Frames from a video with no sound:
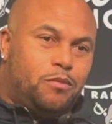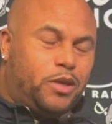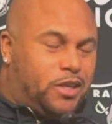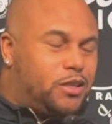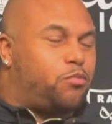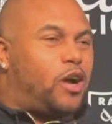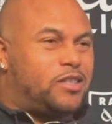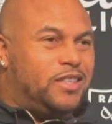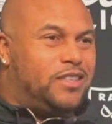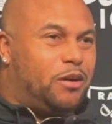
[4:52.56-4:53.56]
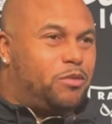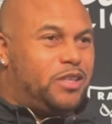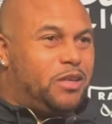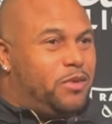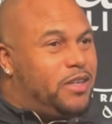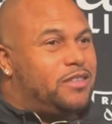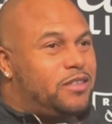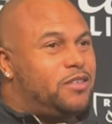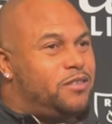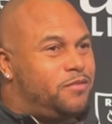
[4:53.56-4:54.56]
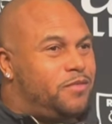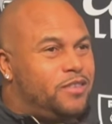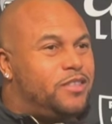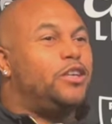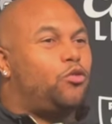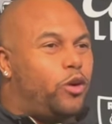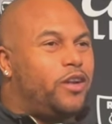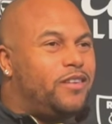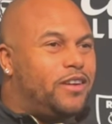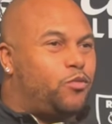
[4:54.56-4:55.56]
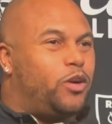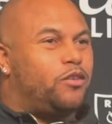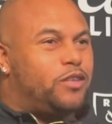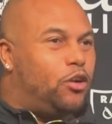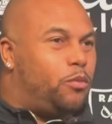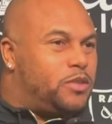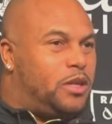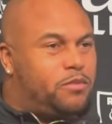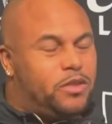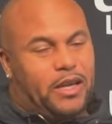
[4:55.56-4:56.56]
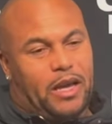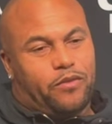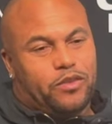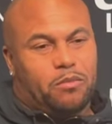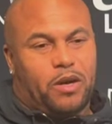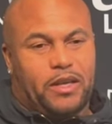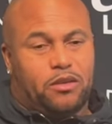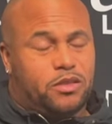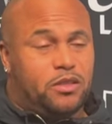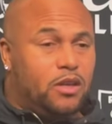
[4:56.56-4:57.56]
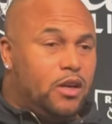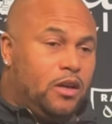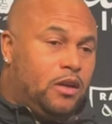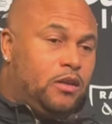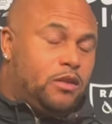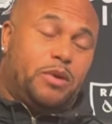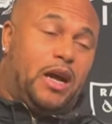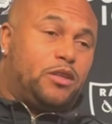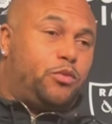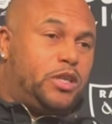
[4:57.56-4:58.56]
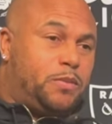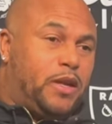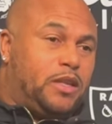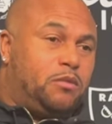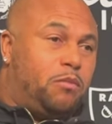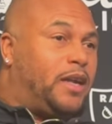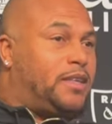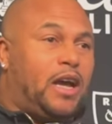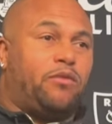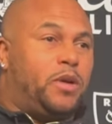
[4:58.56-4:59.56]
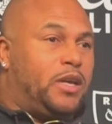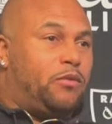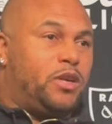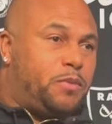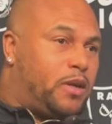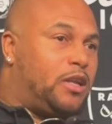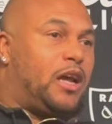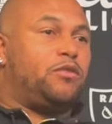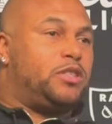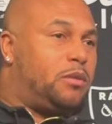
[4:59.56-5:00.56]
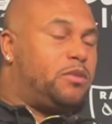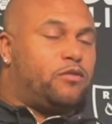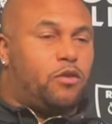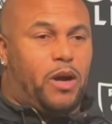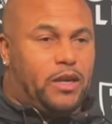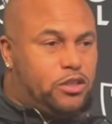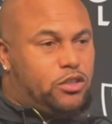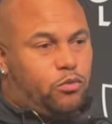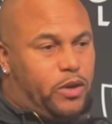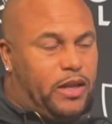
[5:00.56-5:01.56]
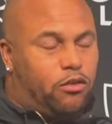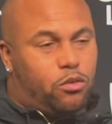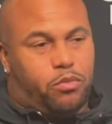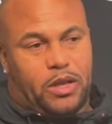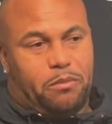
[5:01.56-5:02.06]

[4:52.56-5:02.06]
because Brock's getting double teamed, he is a decoy as well. It opens up the game for somebody else. And to be honest, we expected Mike to have a big game. We expected a lot of receptions from Mike just the way they were going to play